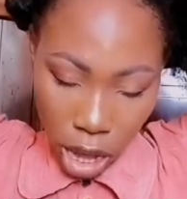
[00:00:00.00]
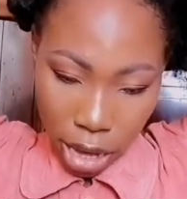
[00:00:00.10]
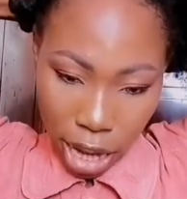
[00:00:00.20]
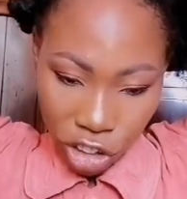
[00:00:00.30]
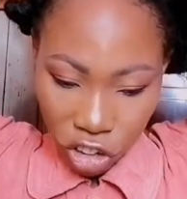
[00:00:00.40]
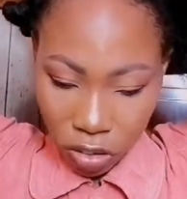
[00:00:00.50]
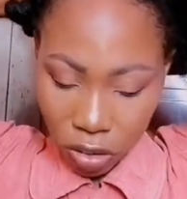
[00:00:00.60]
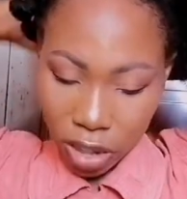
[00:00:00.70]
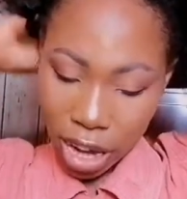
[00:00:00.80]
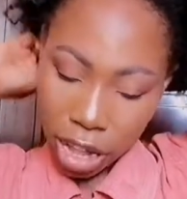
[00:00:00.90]
and I just
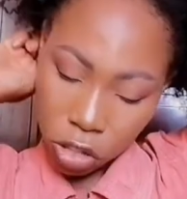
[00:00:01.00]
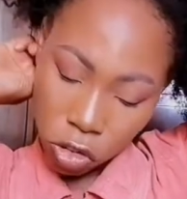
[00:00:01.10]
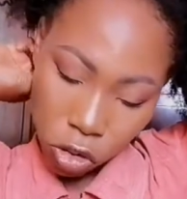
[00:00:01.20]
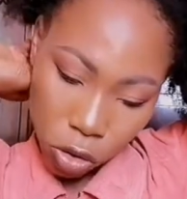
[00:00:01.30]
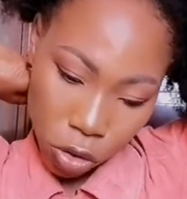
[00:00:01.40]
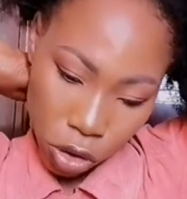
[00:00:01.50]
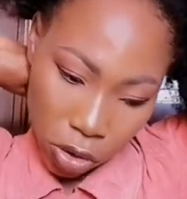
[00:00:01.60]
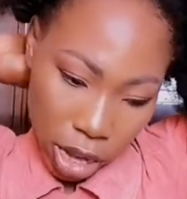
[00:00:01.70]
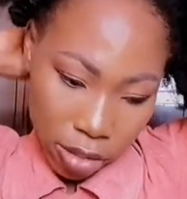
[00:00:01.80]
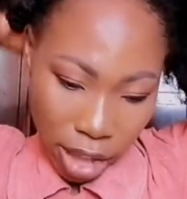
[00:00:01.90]
decided to
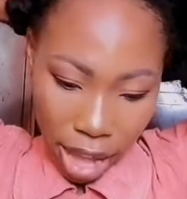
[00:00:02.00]
create a